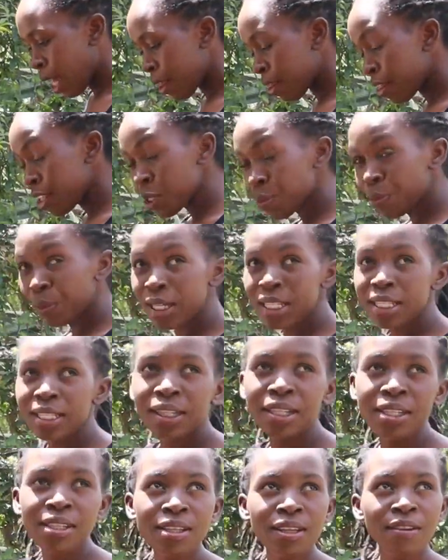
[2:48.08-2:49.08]
This
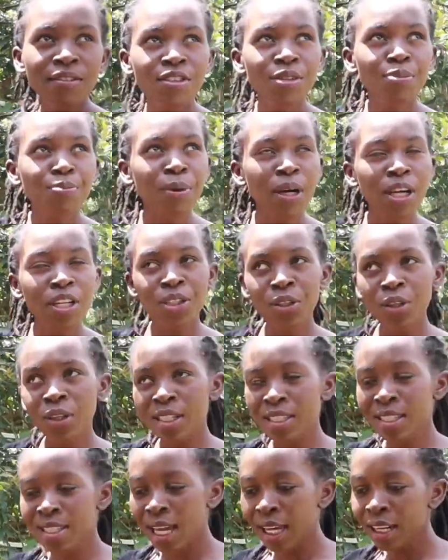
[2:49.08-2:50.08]
place receives
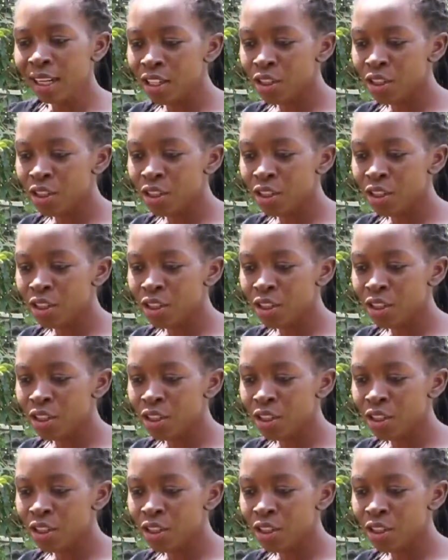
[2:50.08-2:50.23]
partial sun.